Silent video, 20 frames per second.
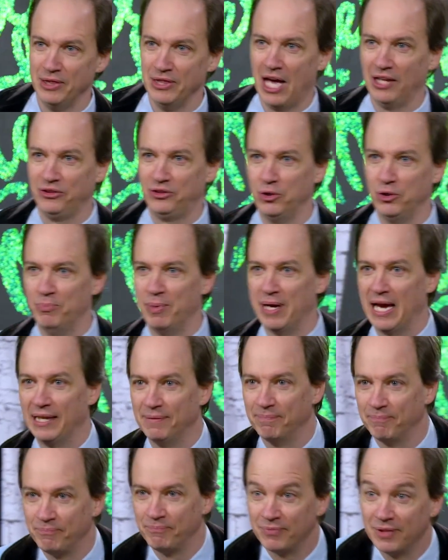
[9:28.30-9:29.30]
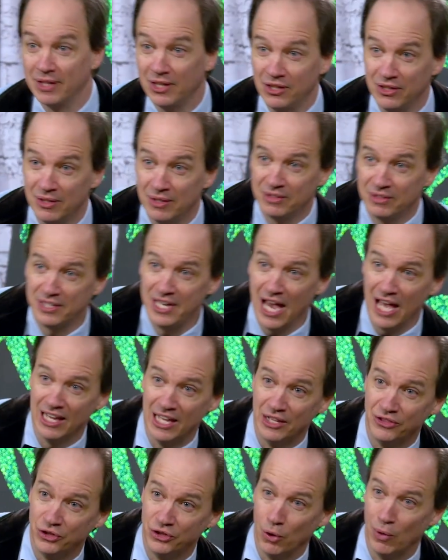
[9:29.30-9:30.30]
not too bad.
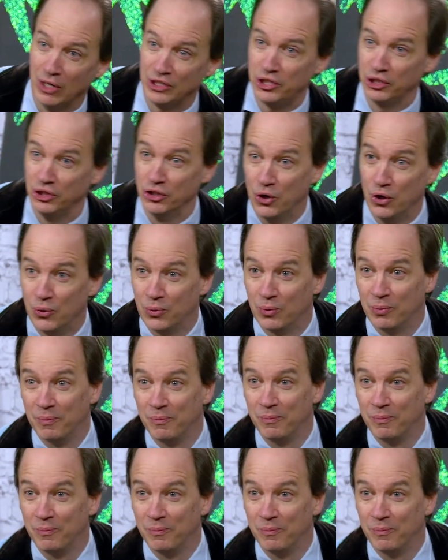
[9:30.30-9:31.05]
Kellen, do what you do.